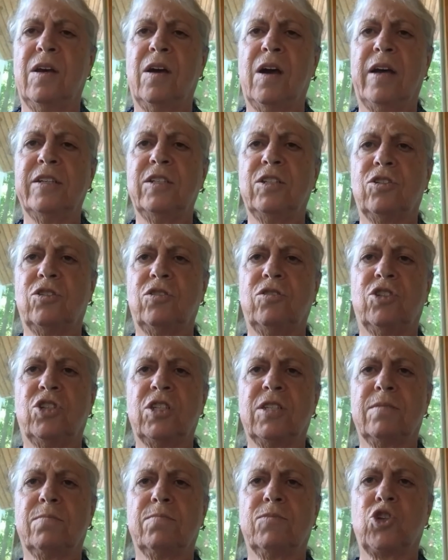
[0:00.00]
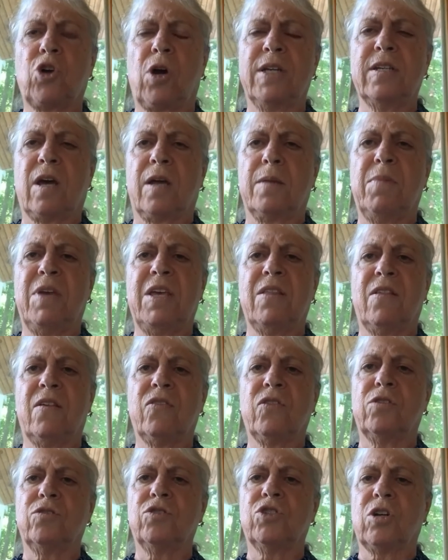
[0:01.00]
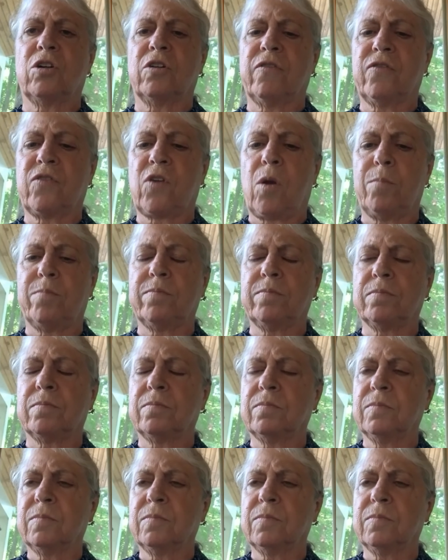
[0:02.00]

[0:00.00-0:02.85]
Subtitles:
it just dawned on me that those are from